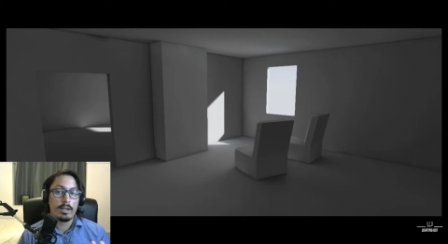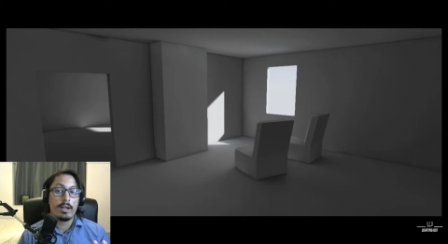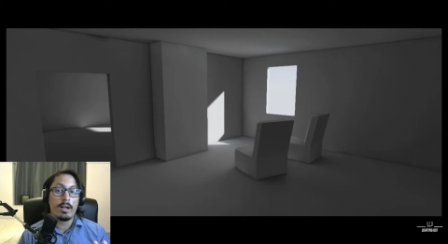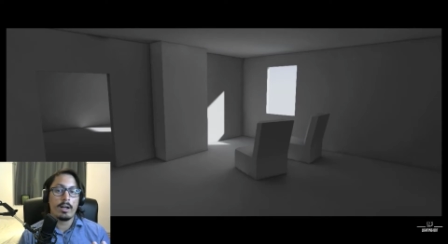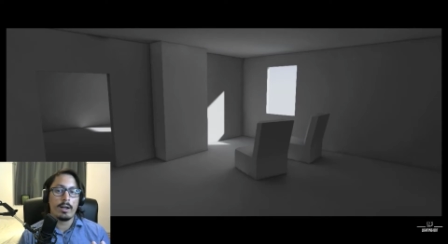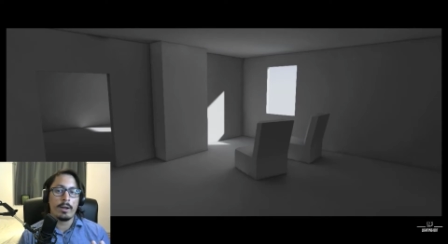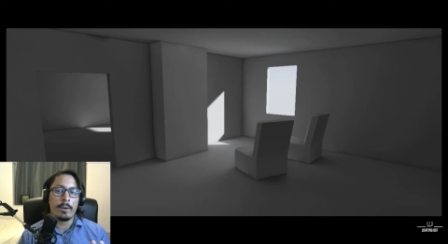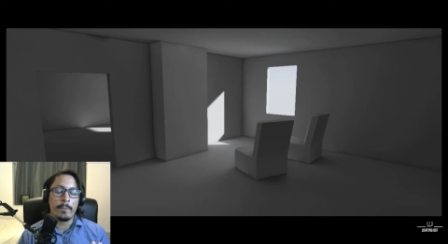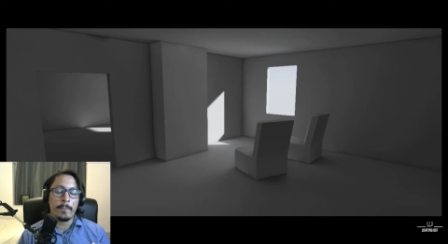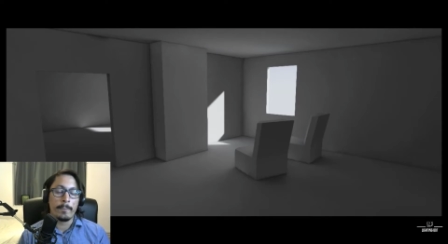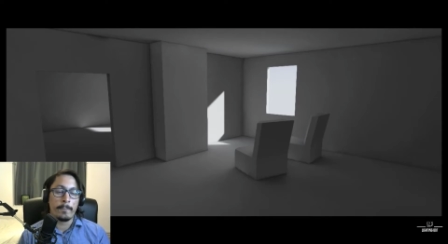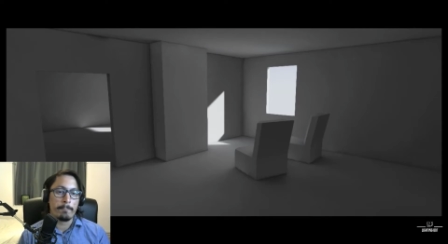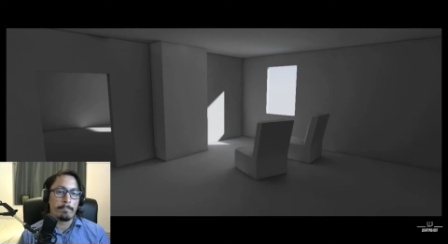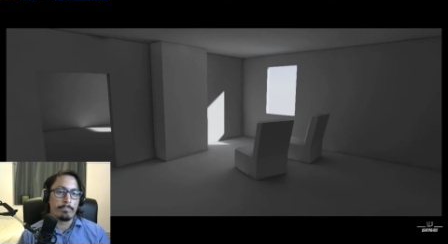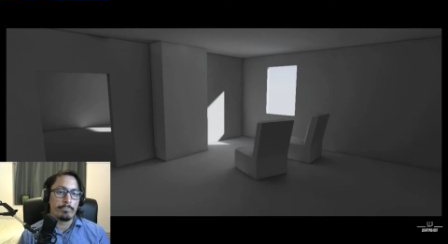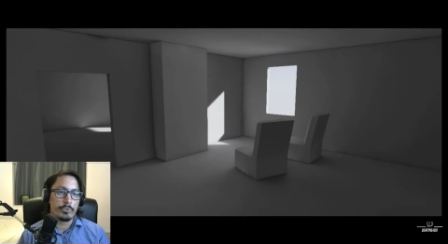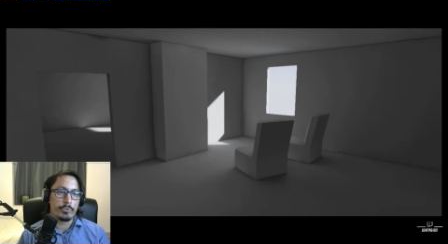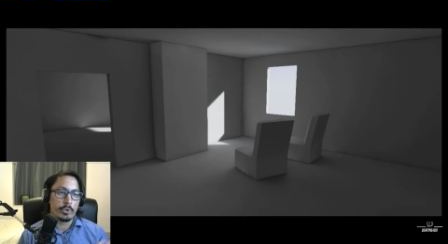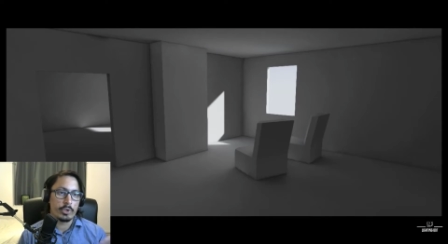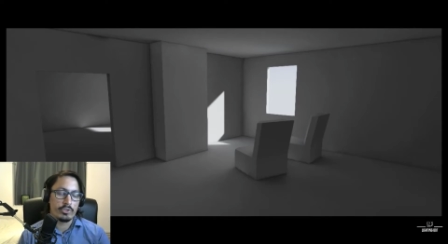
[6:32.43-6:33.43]
Um, you
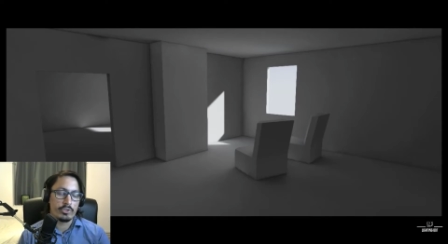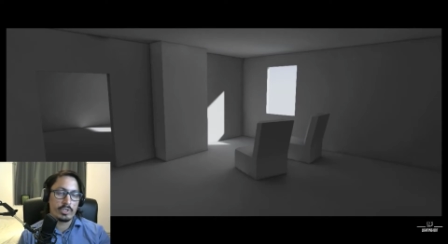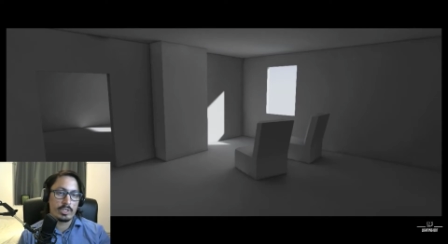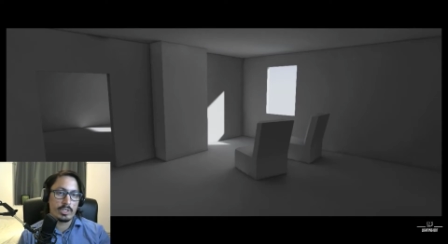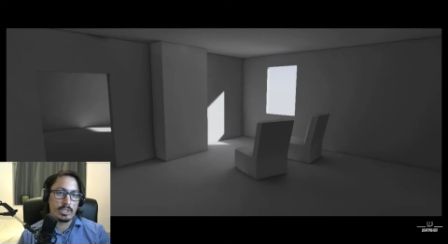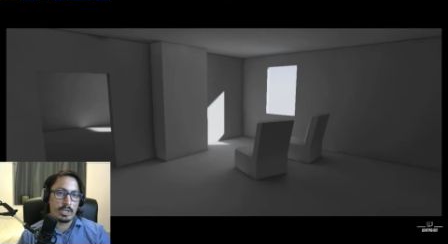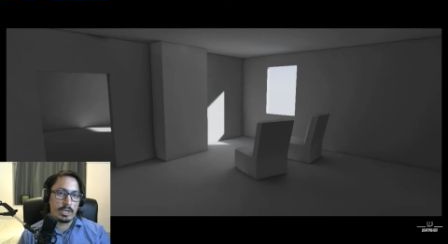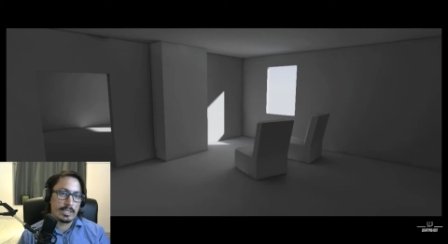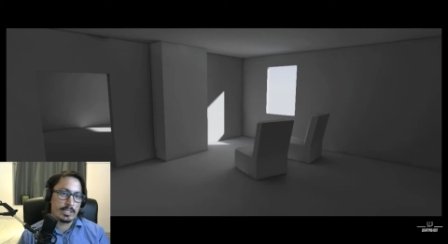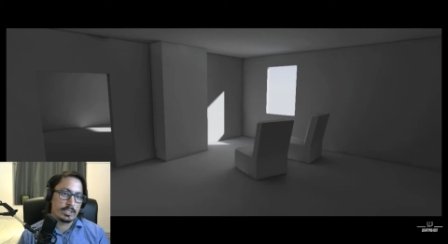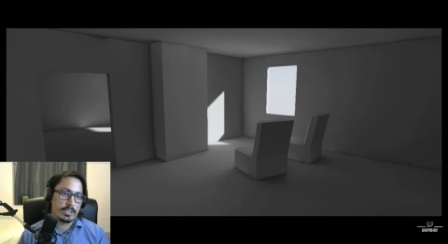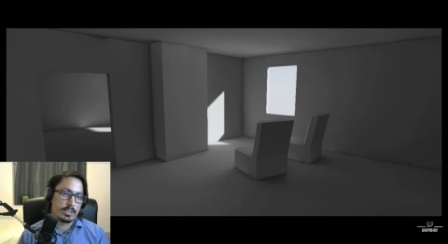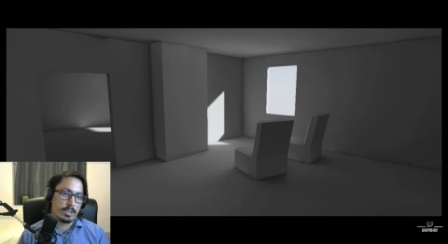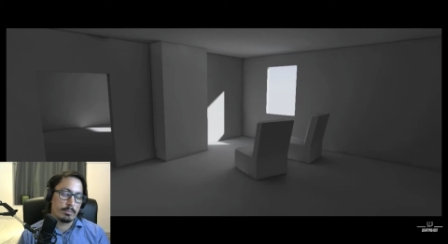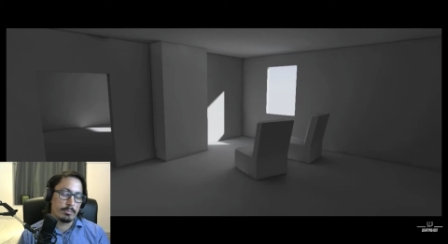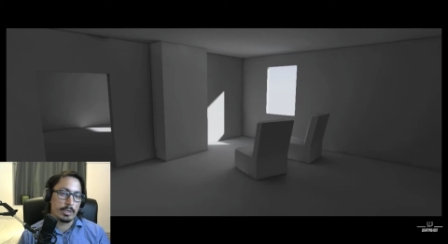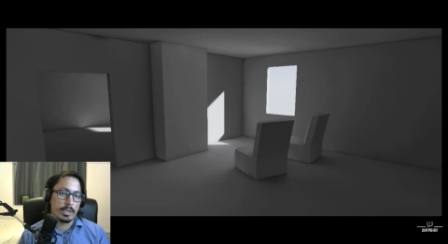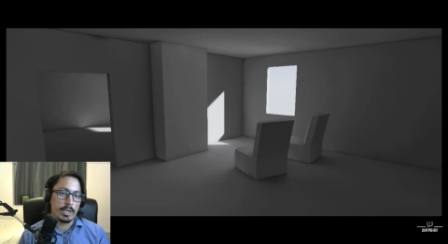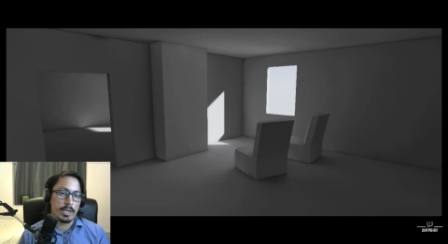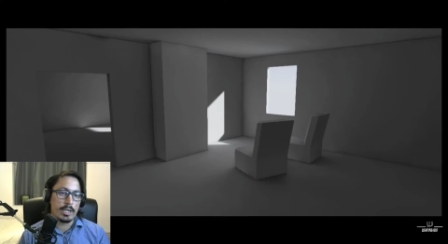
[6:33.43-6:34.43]
can see the lights coming
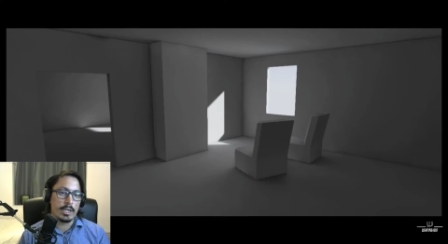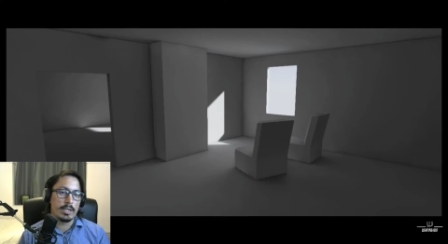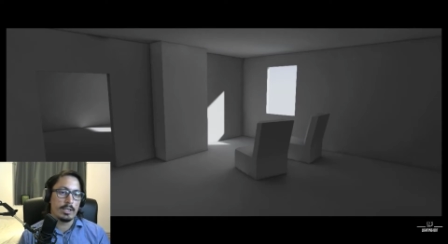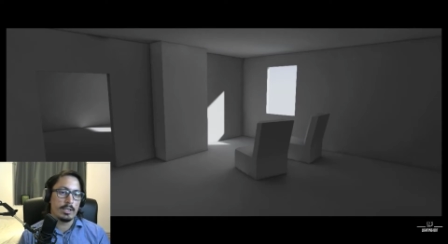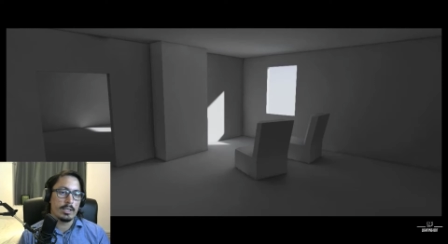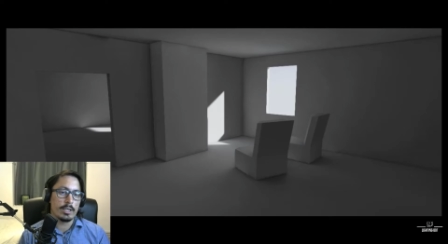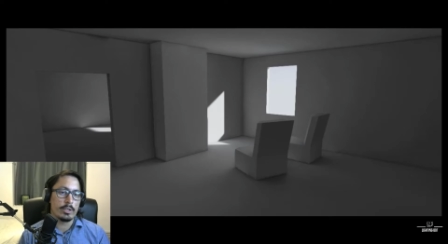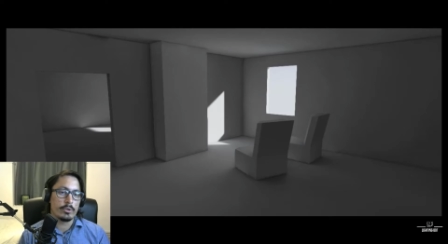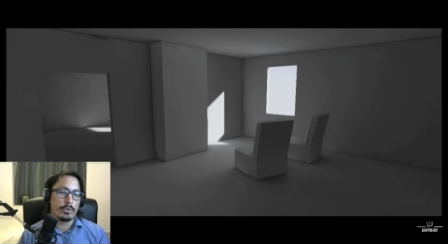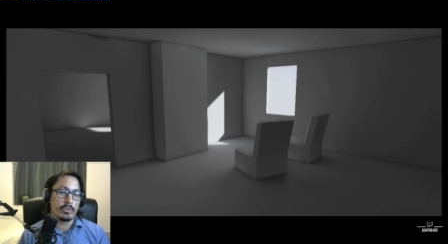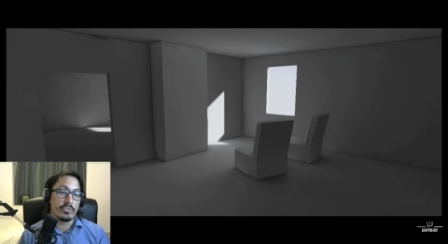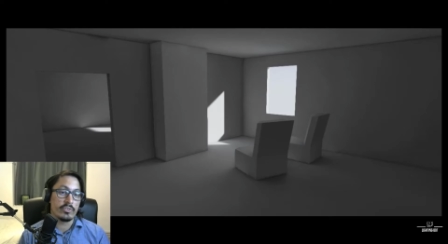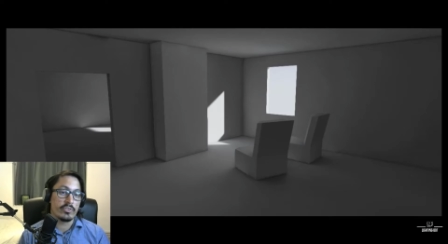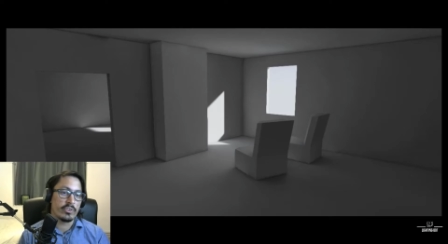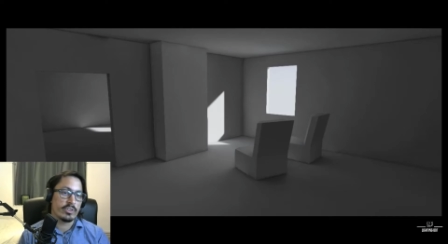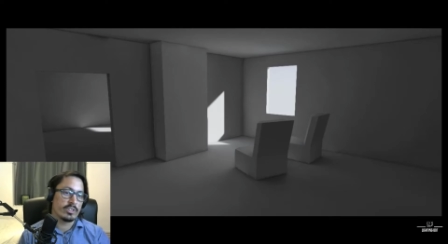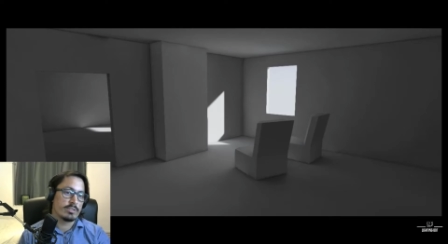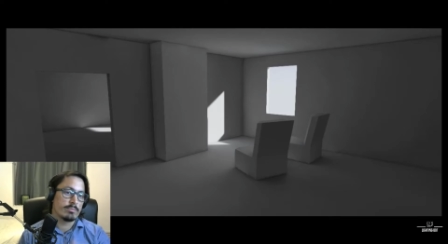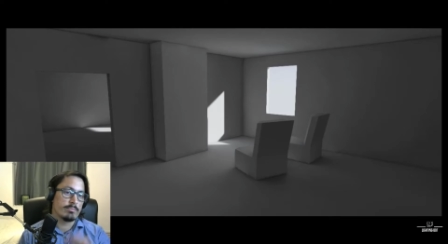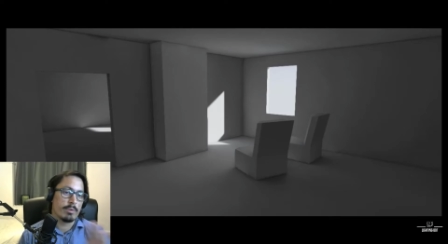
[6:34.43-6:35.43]
in and you can see it's
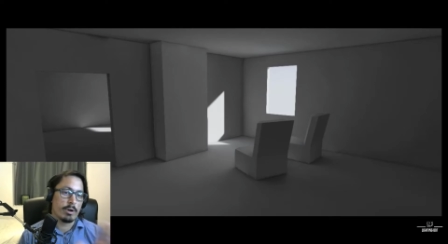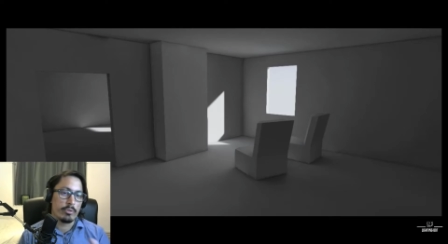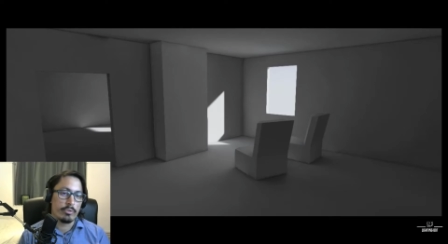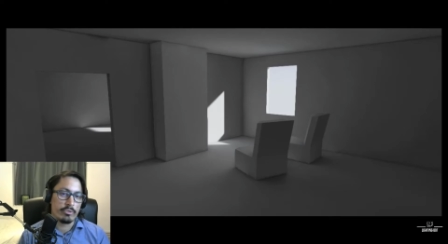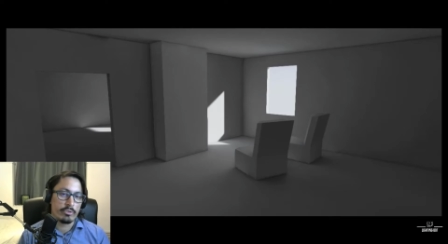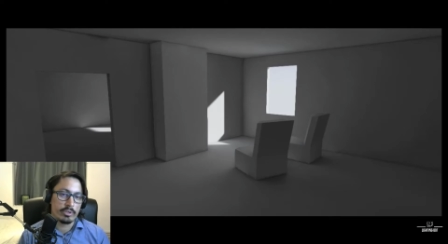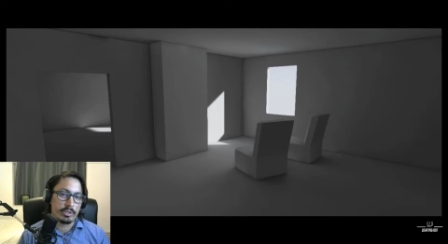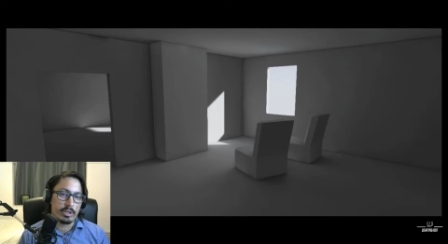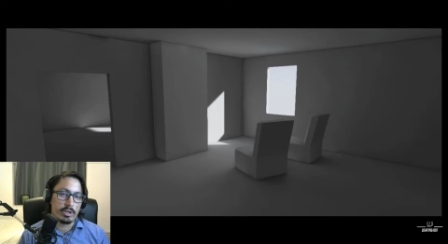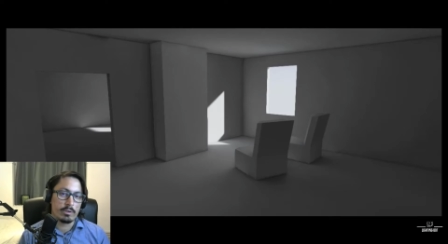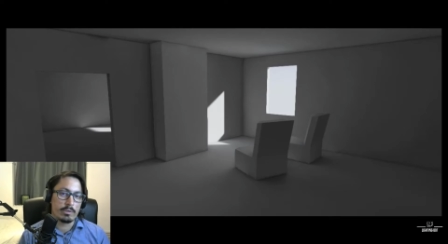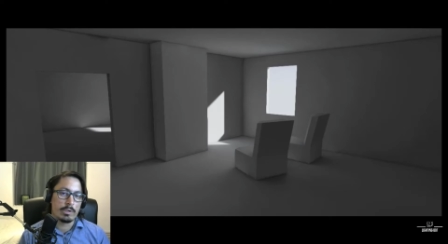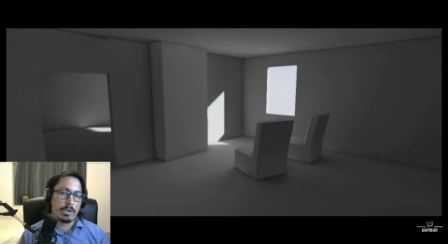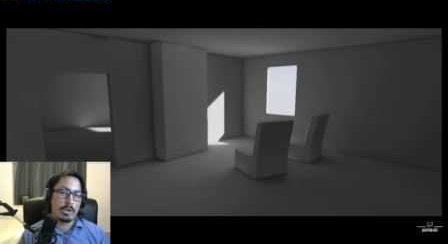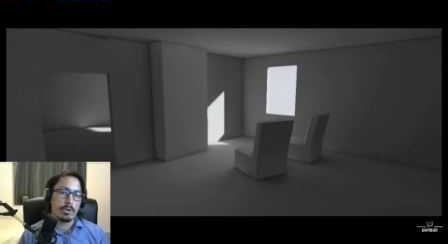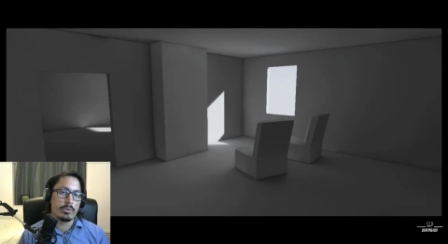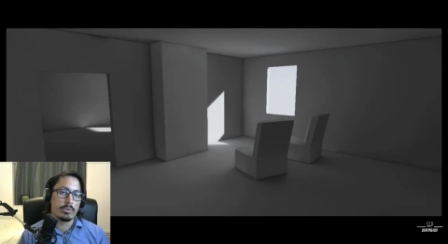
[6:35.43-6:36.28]
bouncing around,